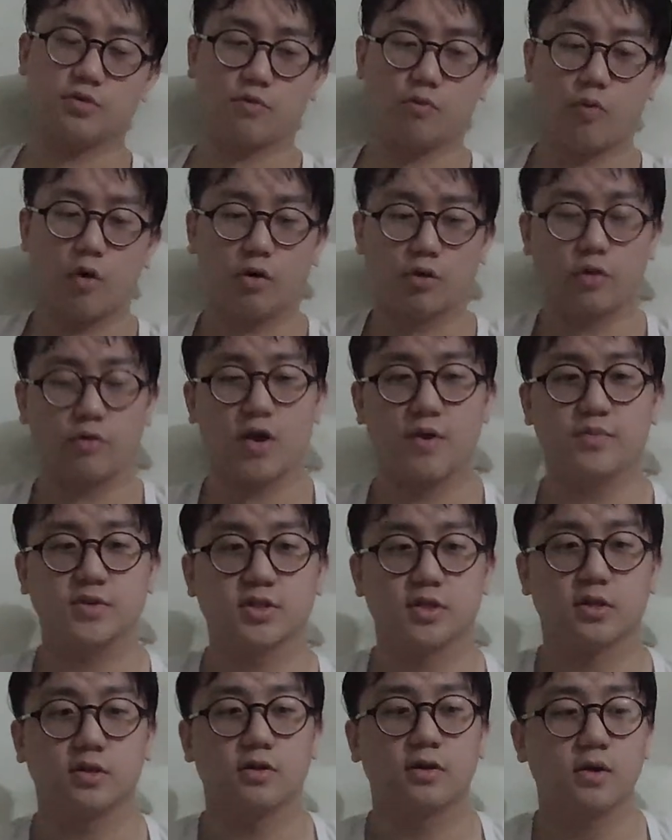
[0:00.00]
Waldo
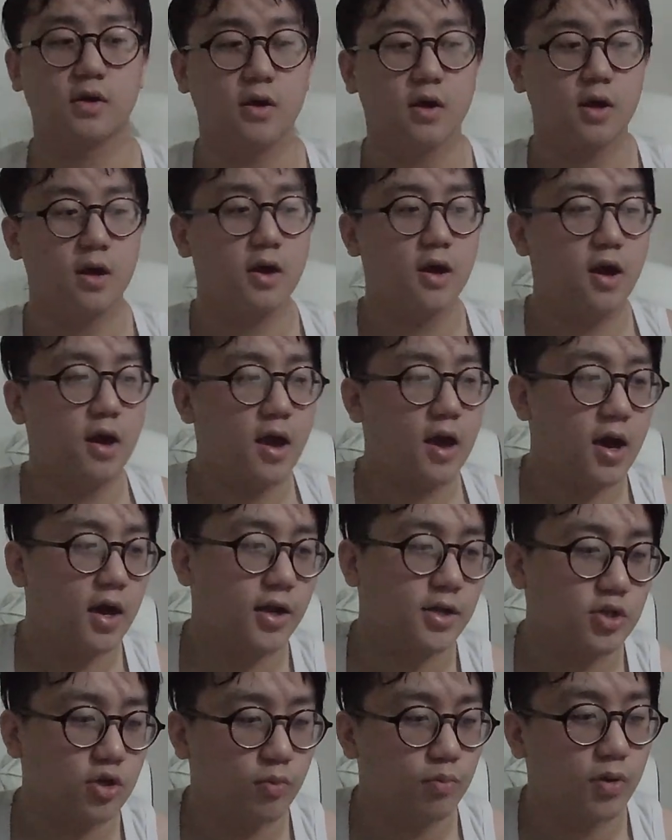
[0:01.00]
Emerson. And
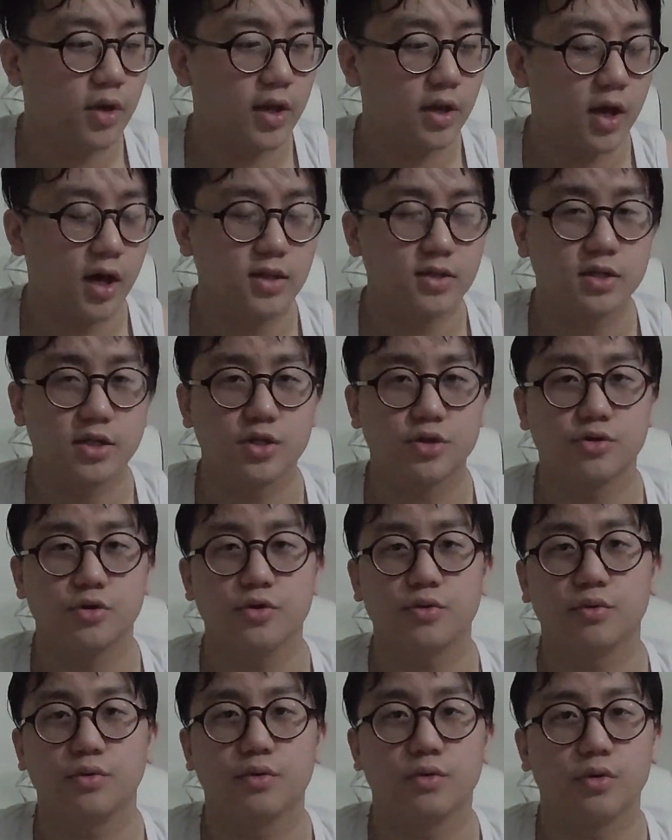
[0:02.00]
it's completely and utterly
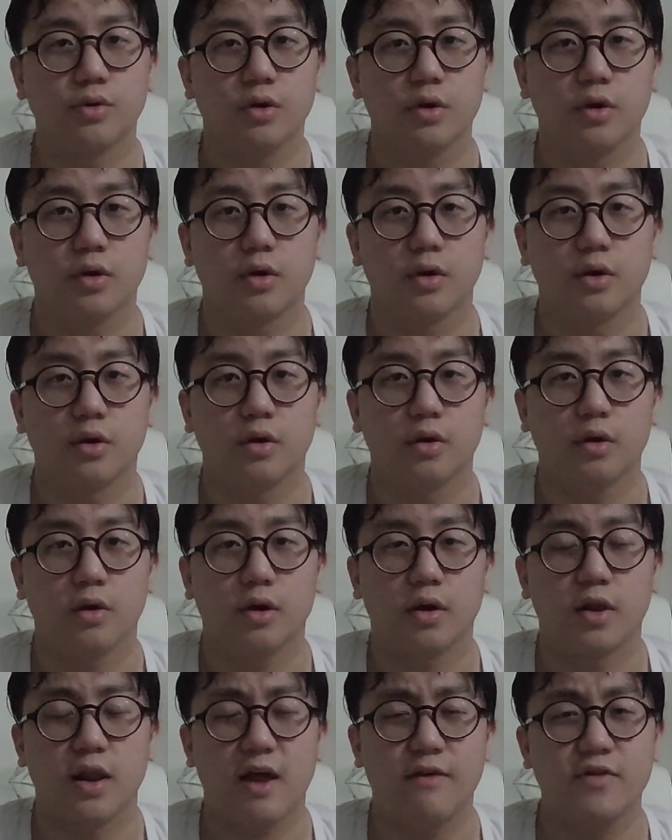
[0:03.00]
true.
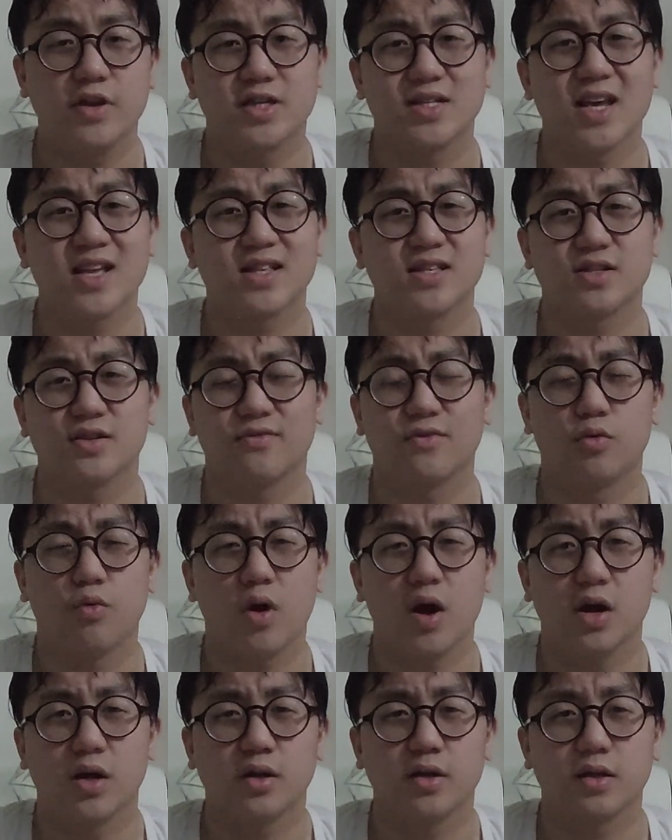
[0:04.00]
In every sense of the
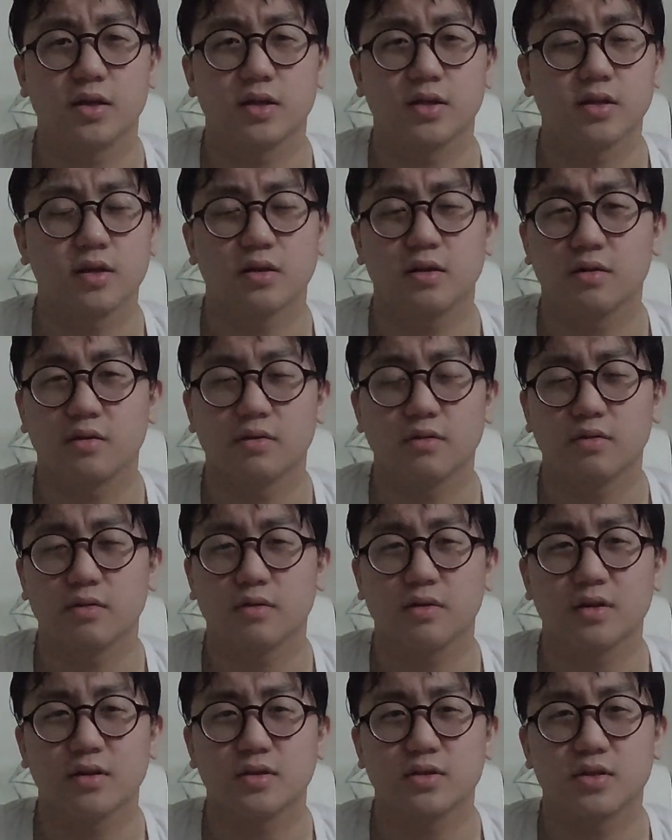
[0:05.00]
word,
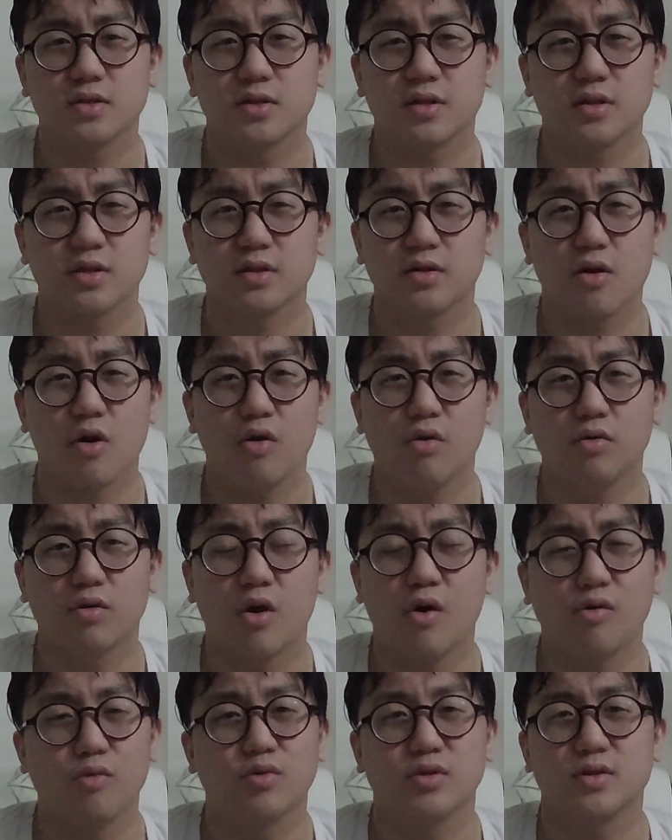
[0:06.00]

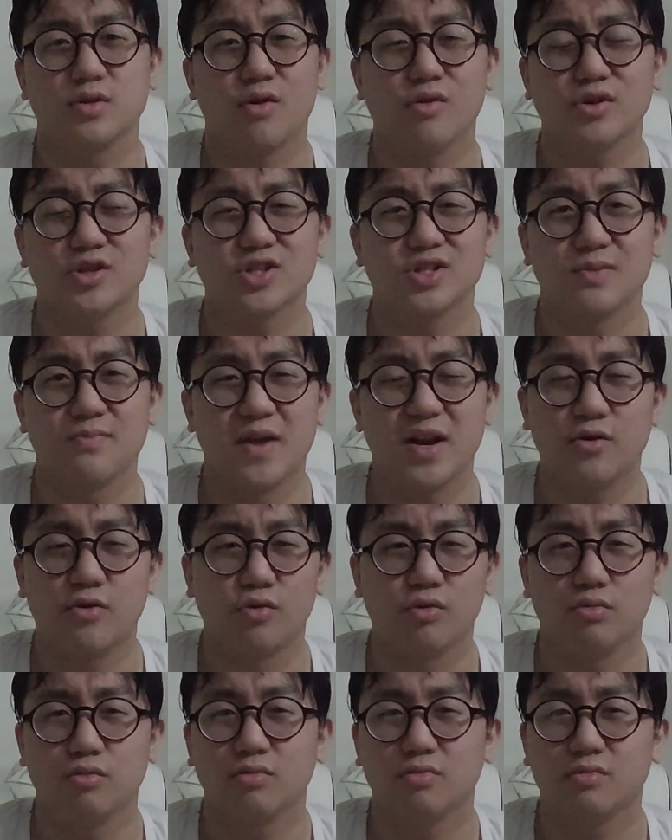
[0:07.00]
gold is just a
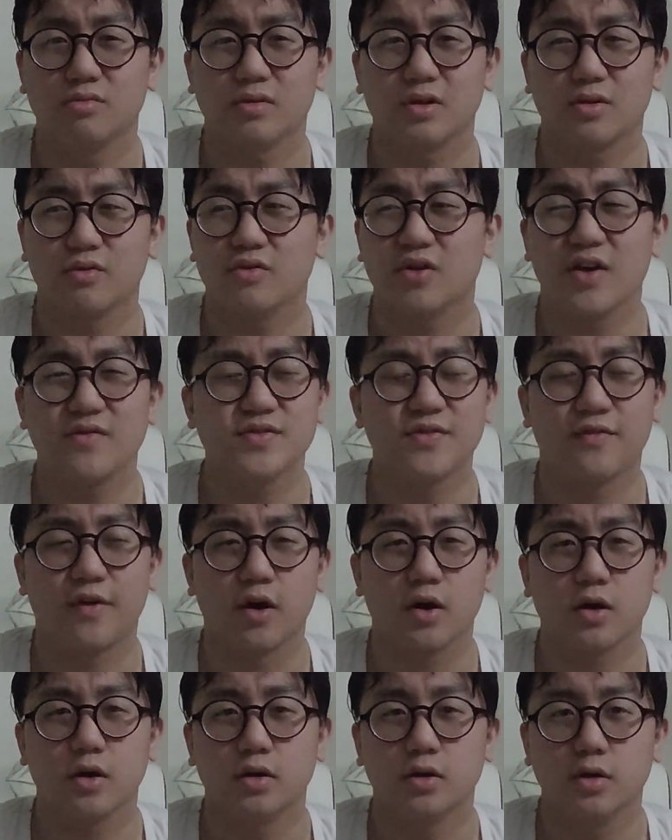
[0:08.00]
mineral. Who gives a
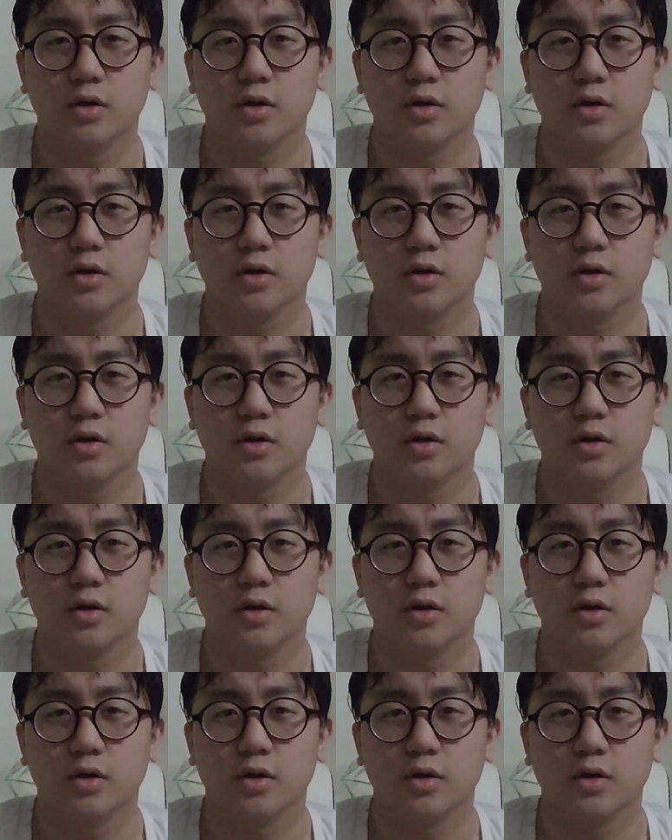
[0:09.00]
fuck?